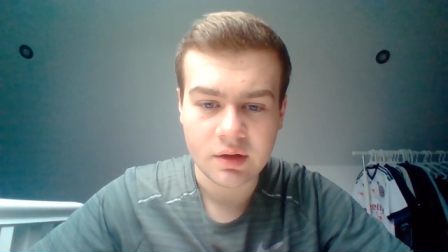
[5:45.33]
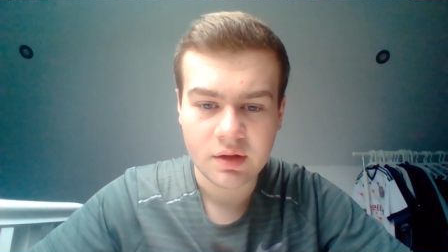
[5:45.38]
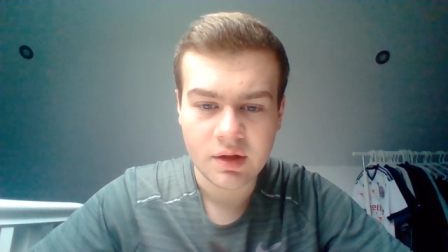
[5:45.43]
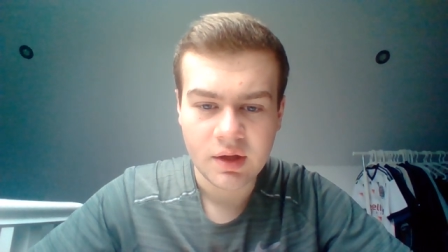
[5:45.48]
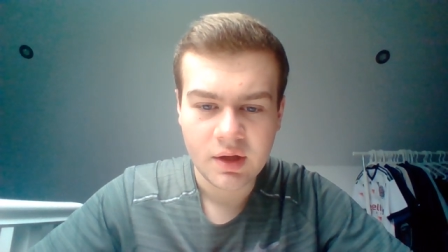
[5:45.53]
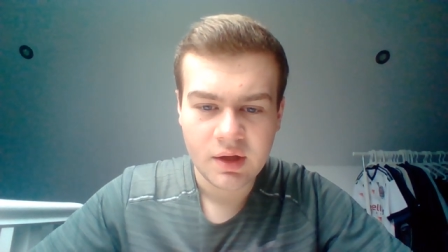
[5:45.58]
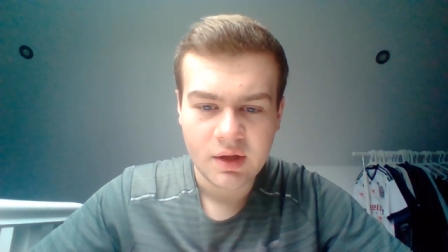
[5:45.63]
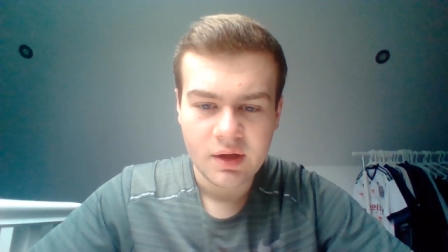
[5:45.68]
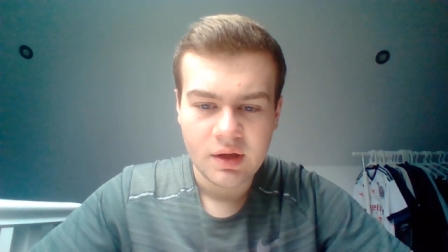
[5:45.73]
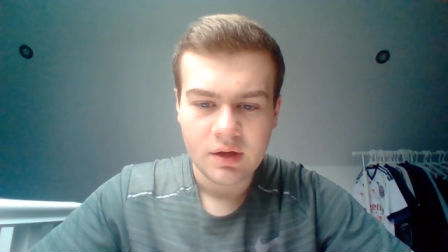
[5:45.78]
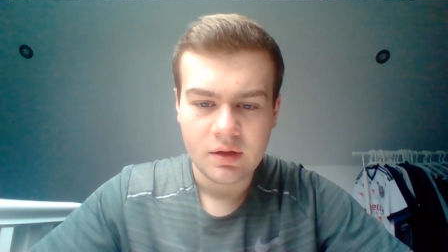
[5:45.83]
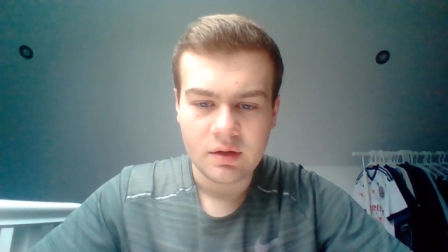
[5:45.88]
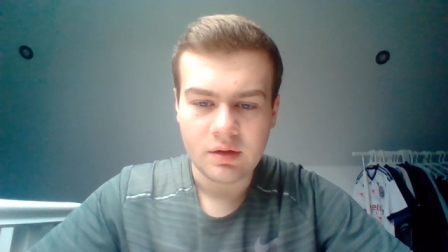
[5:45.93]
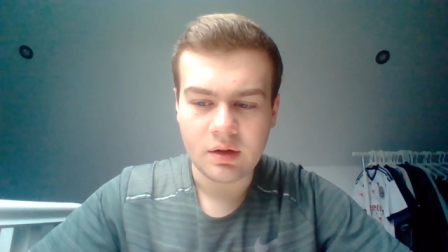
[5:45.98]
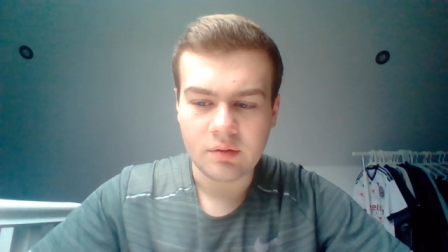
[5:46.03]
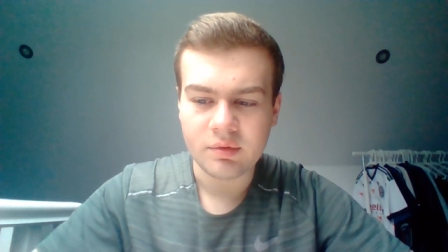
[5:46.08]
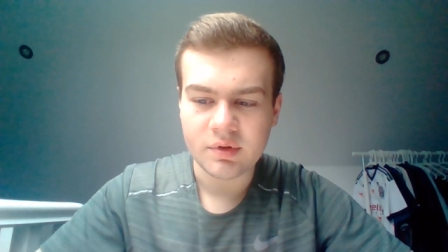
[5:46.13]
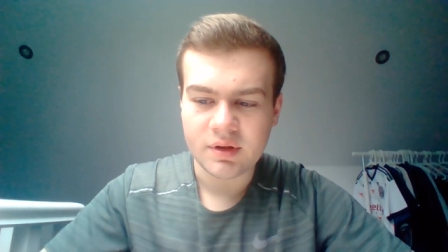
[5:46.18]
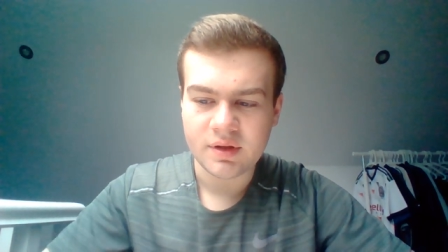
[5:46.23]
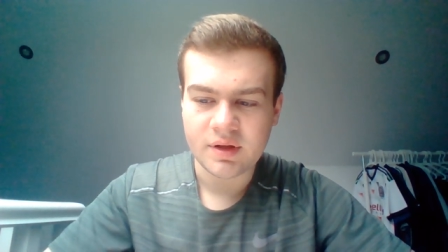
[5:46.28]

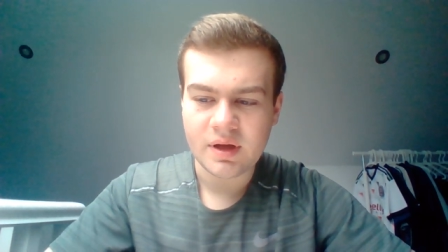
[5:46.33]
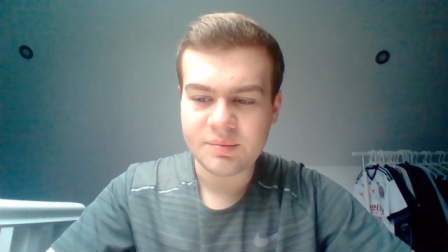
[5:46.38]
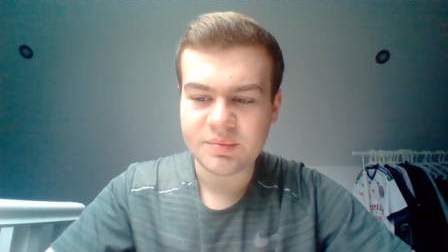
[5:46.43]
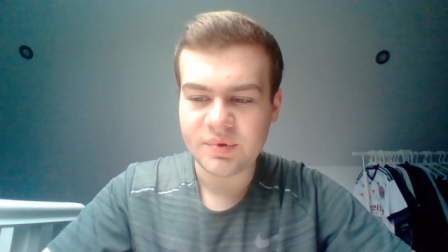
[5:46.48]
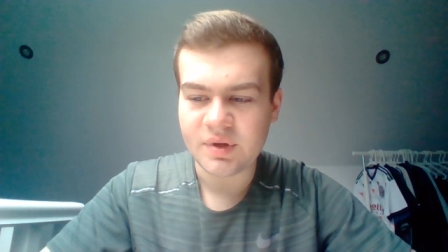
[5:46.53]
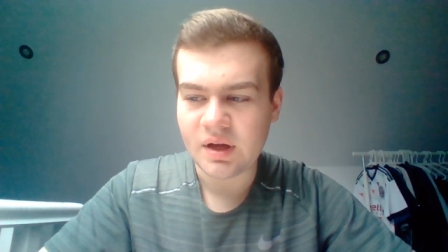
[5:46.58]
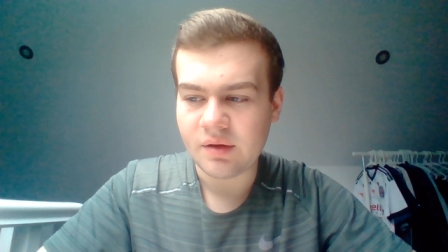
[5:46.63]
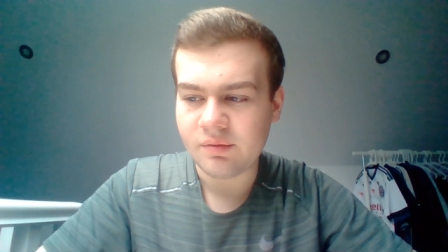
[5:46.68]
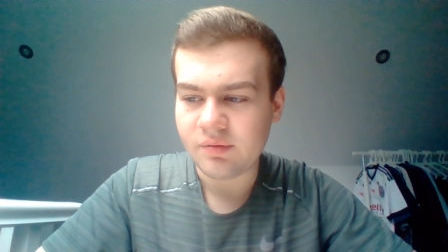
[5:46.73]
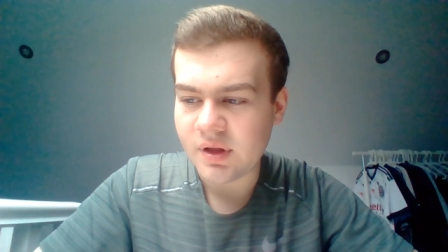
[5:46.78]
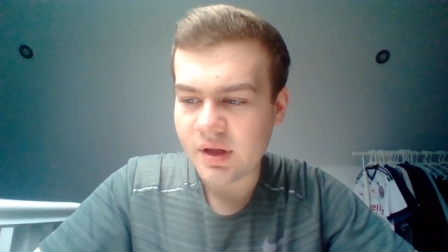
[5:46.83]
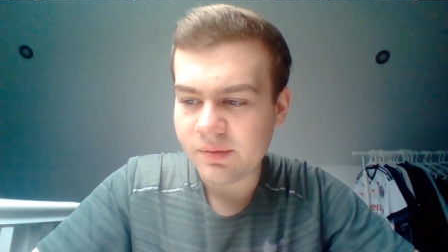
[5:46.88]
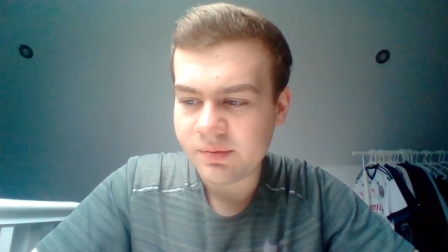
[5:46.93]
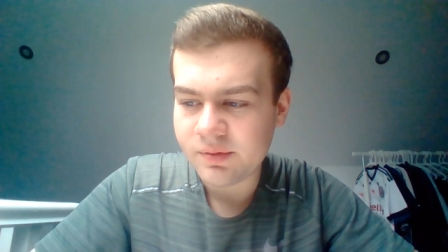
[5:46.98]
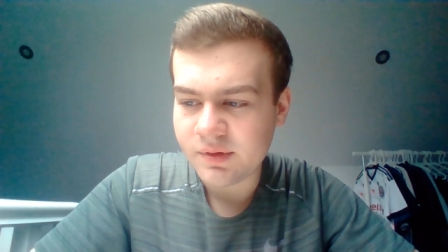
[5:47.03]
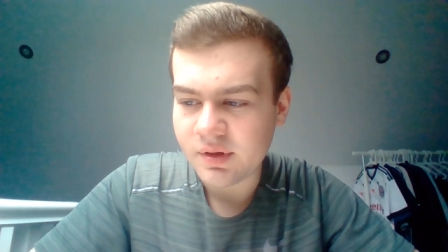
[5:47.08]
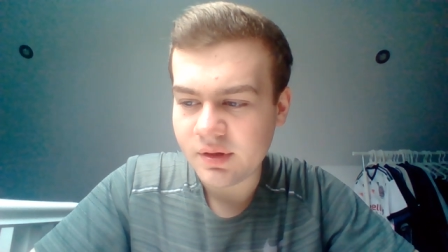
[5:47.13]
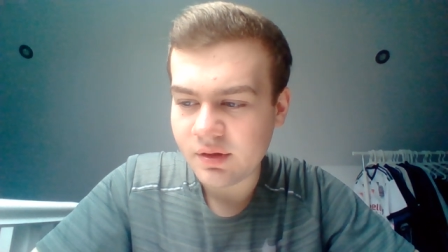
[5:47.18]
And, with the games he have left,